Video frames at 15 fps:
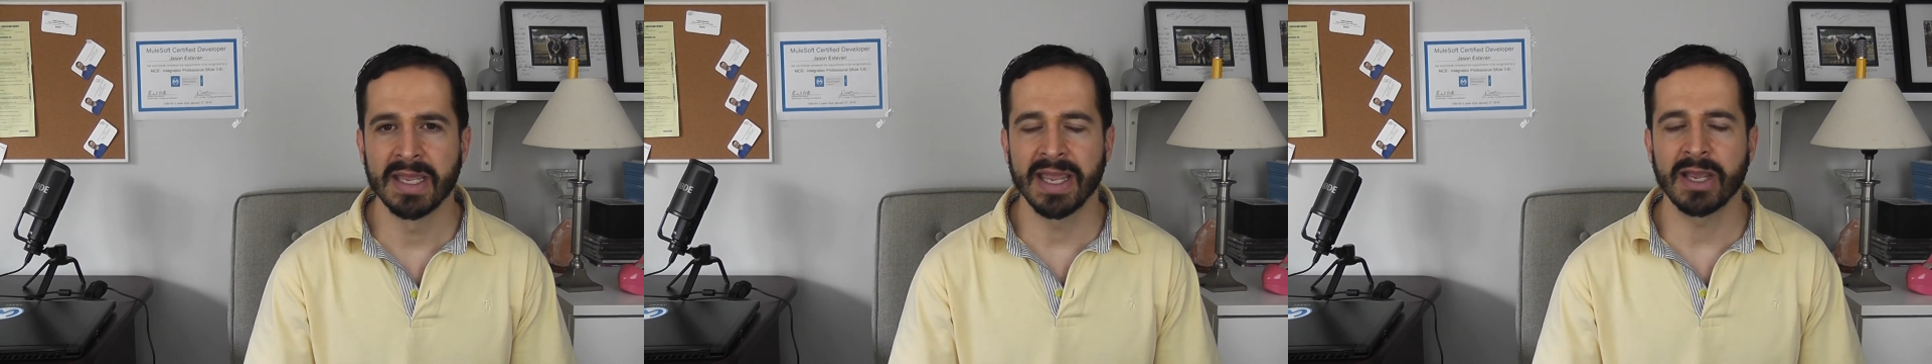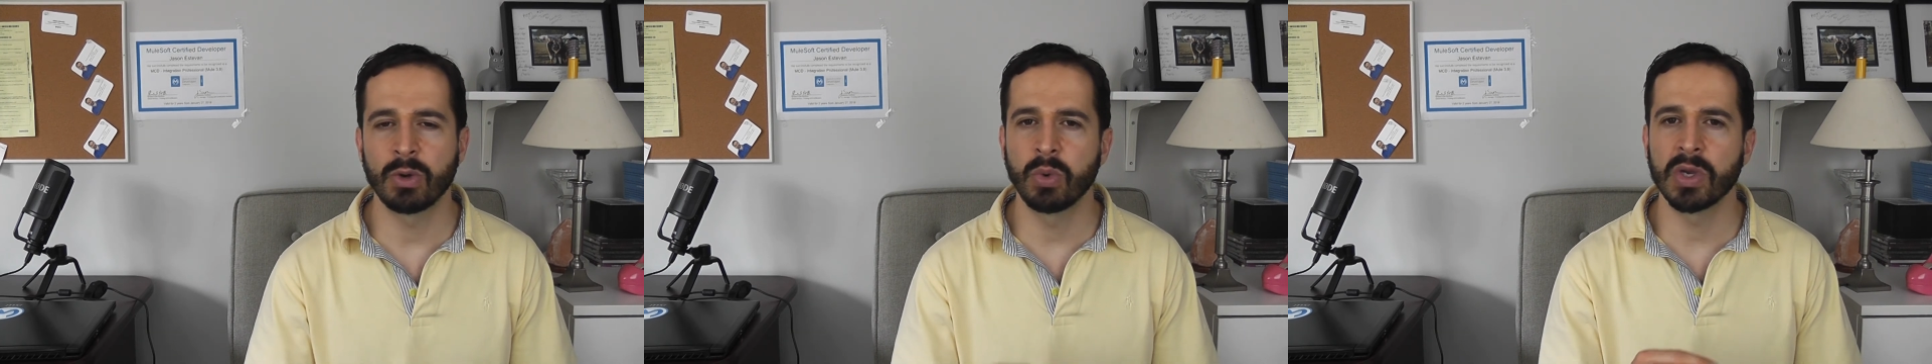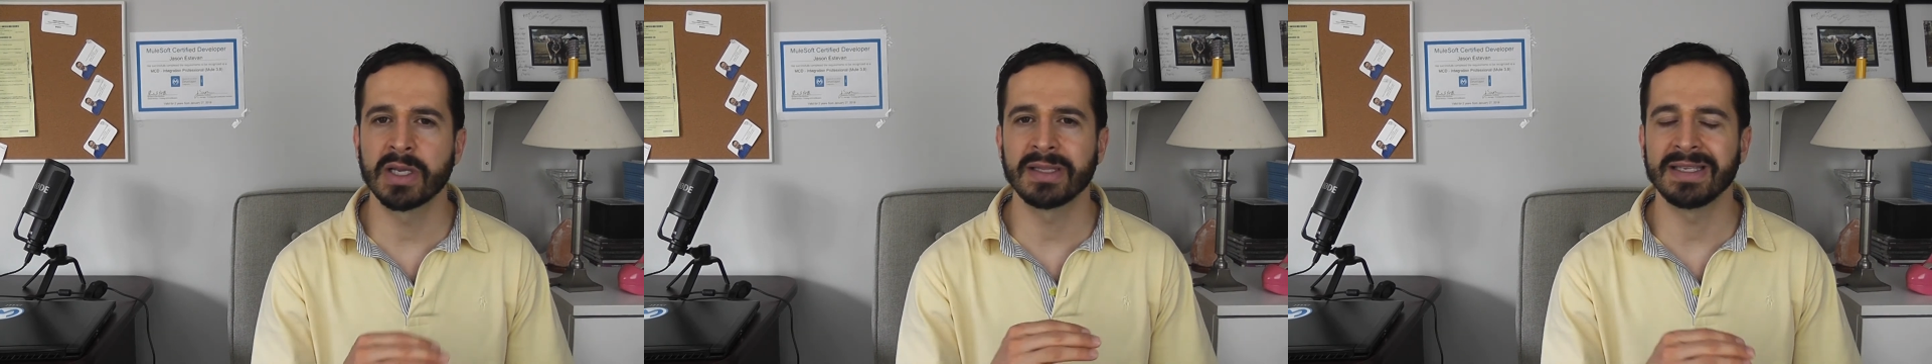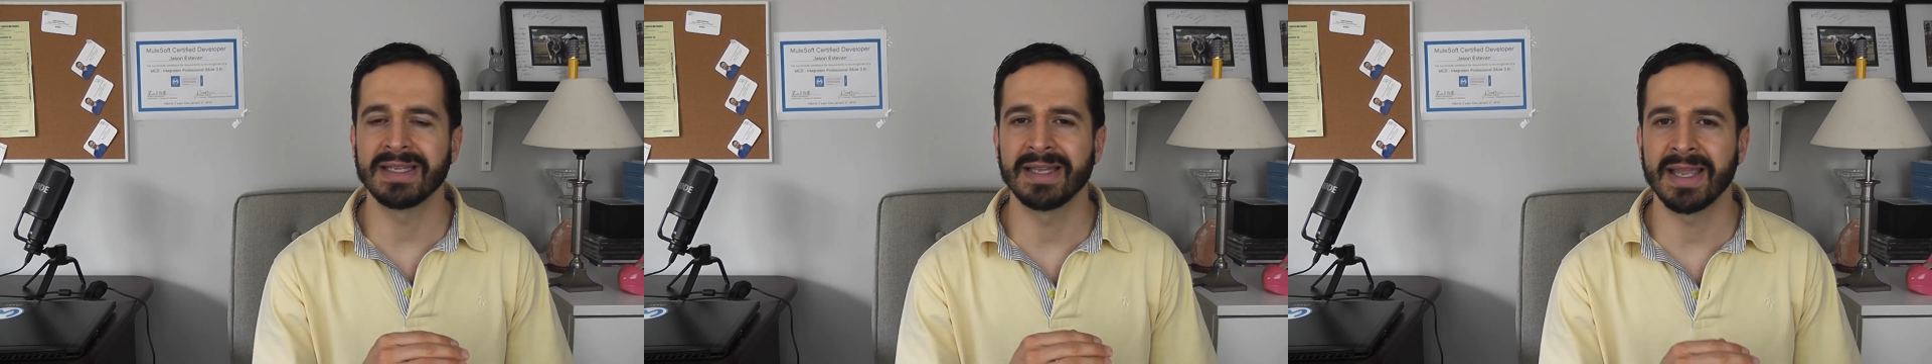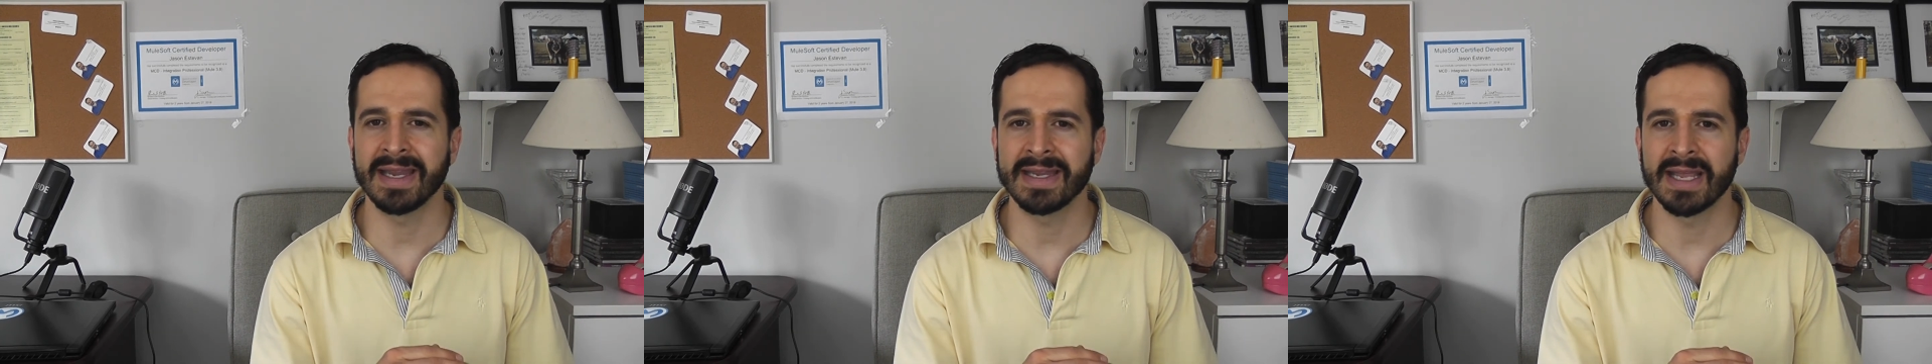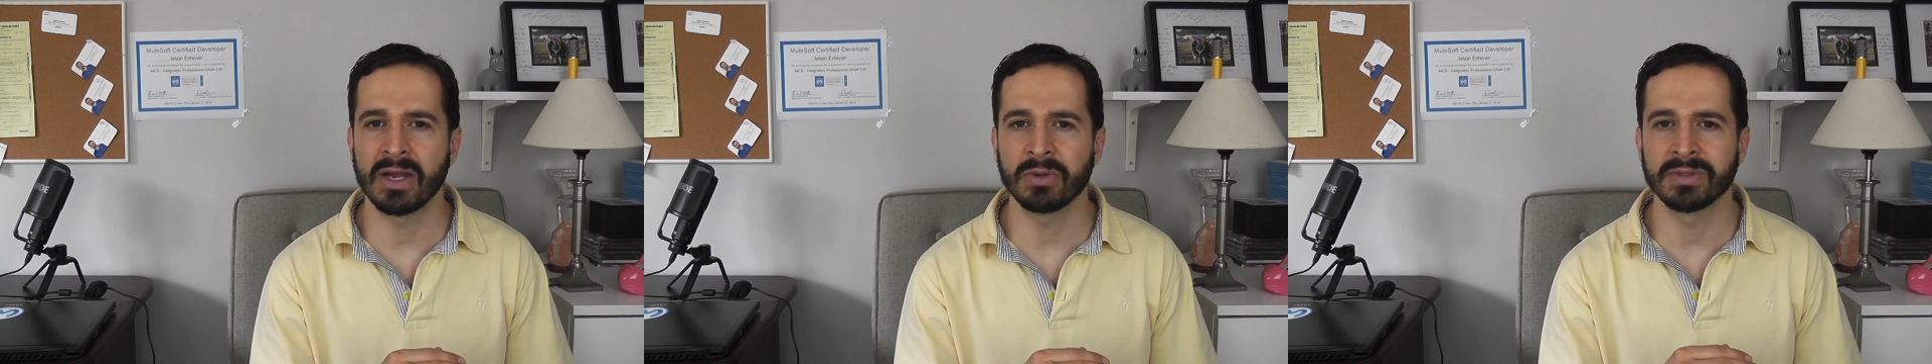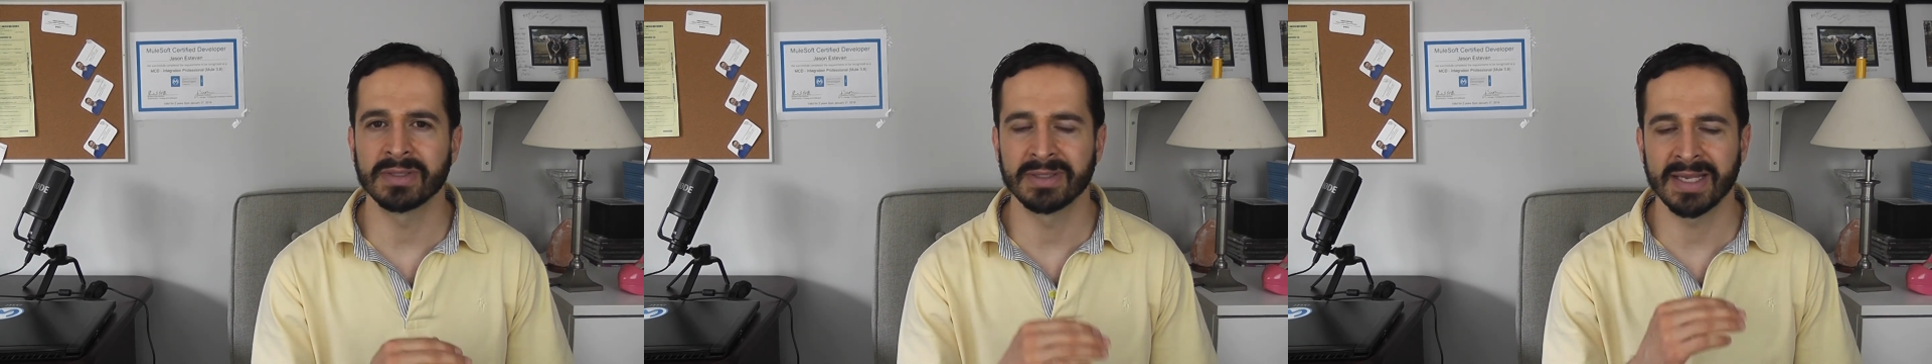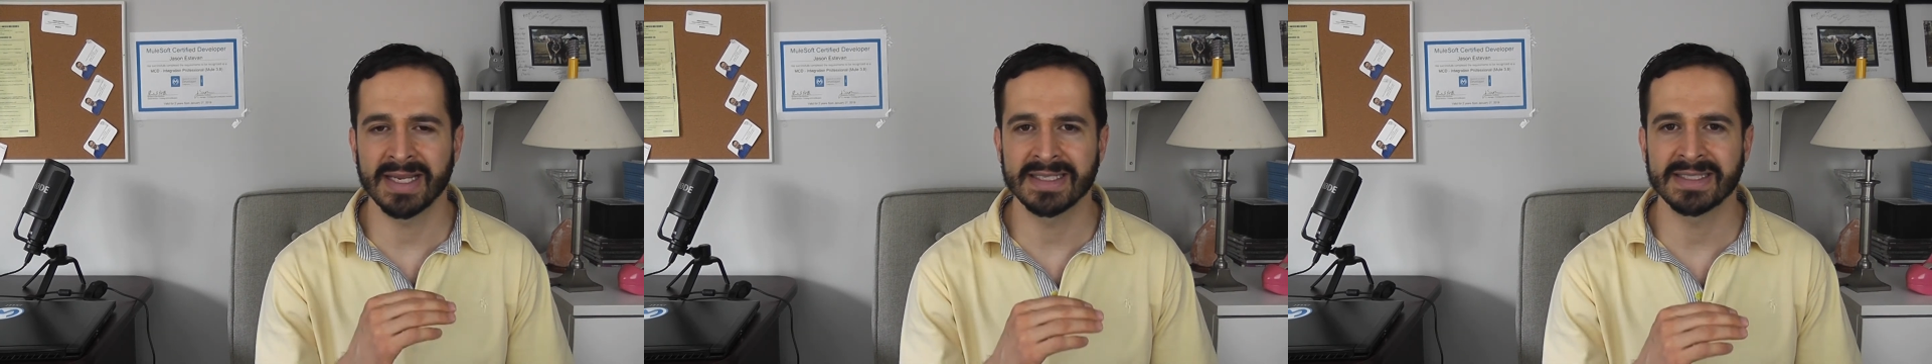it quickly laid out
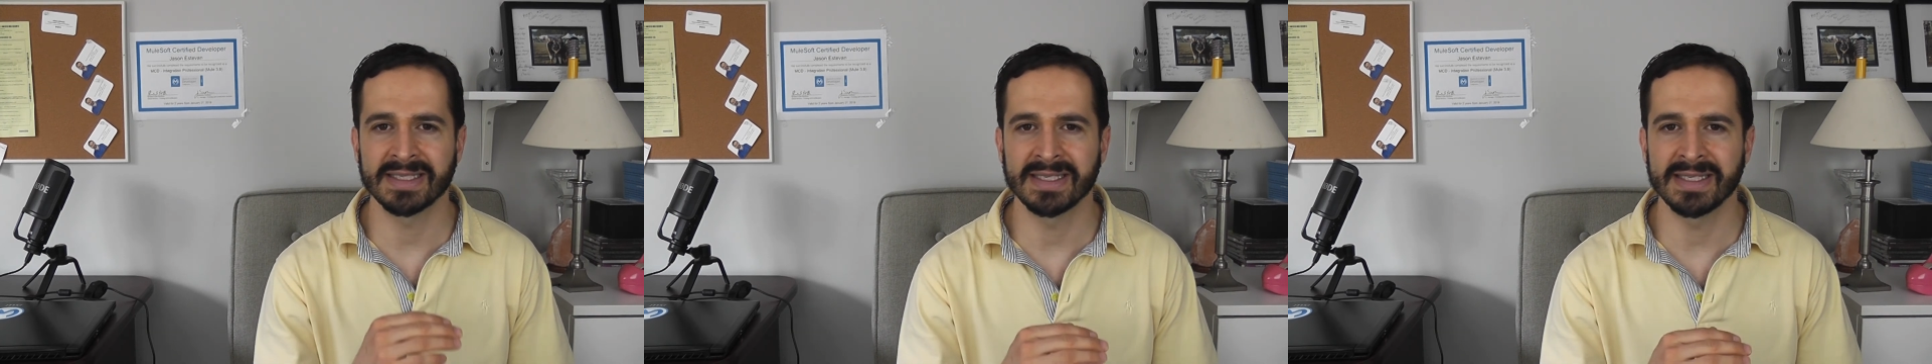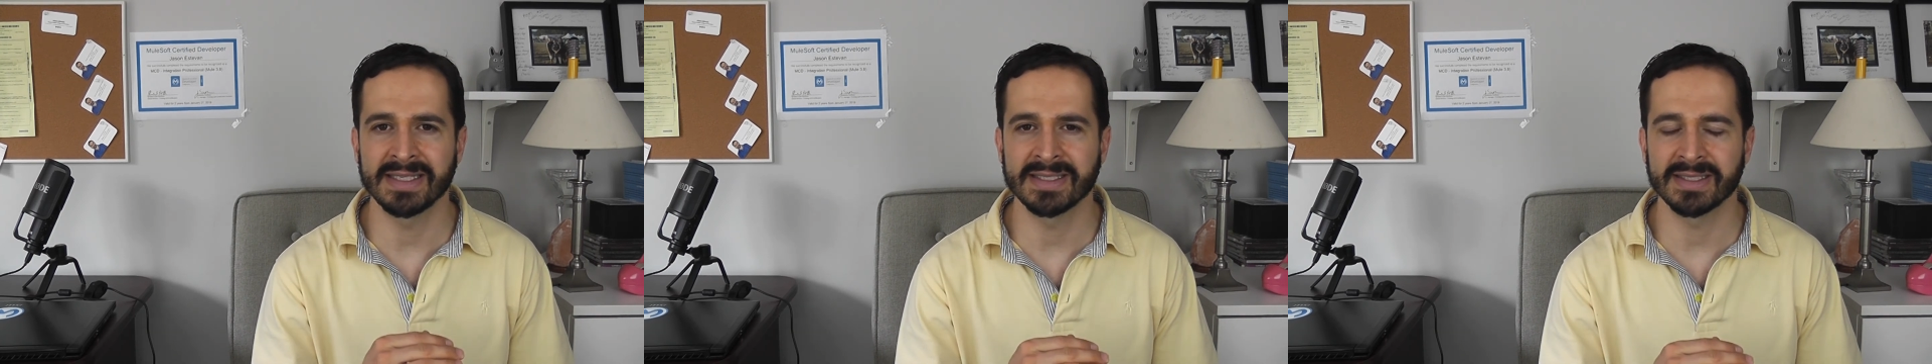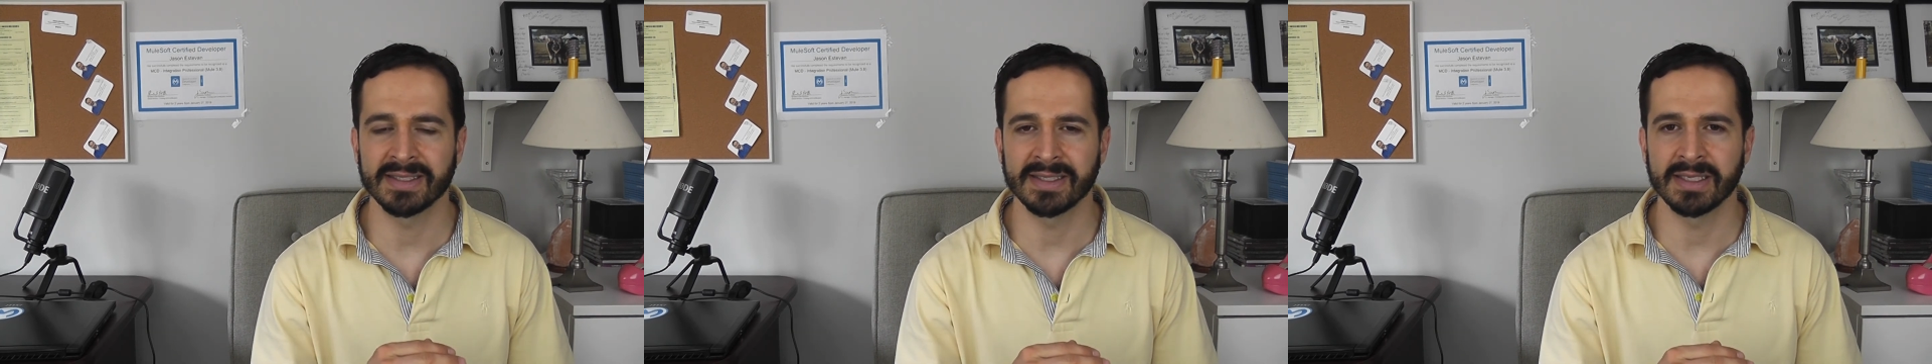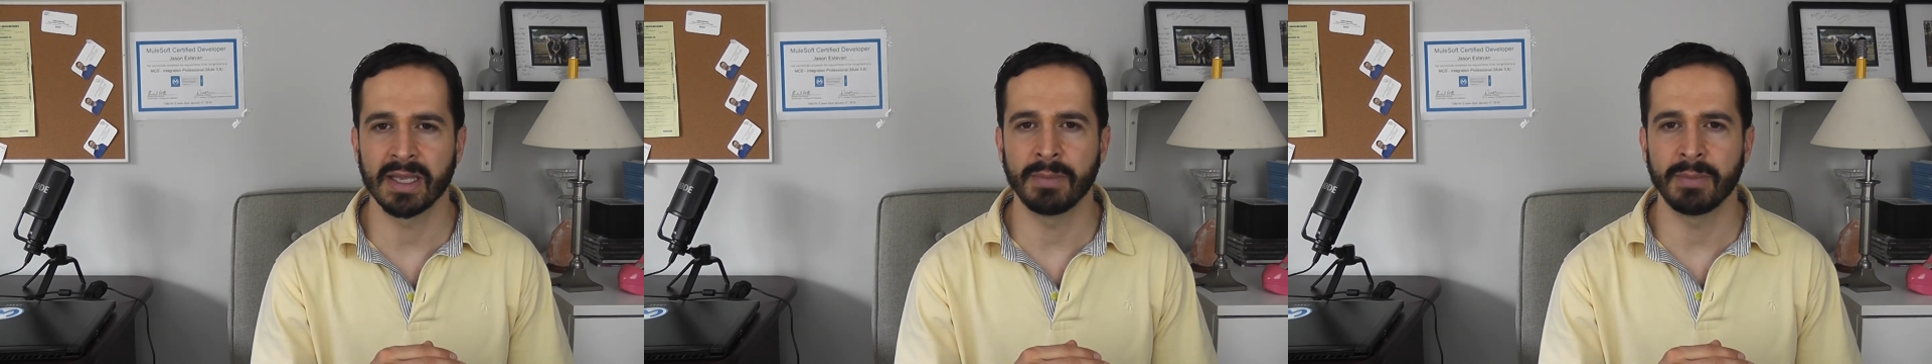nice and easily